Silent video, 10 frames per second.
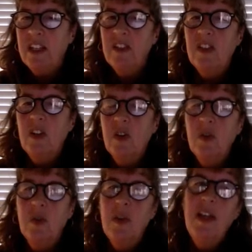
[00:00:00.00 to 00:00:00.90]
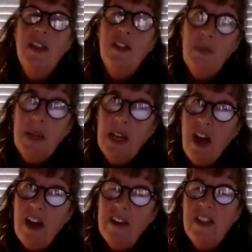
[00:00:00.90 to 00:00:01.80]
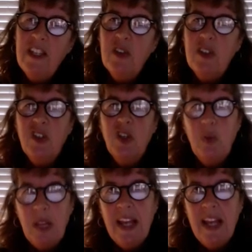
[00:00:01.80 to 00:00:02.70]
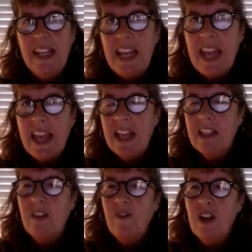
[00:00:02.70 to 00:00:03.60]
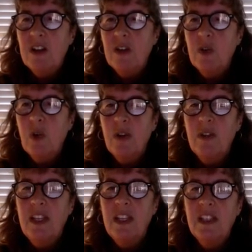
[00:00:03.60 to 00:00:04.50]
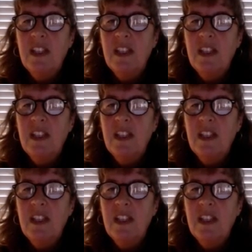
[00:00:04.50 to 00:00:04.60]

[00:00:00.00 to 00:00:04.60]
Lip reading: So there's been a lot of interest. Should we enhance fungal growth in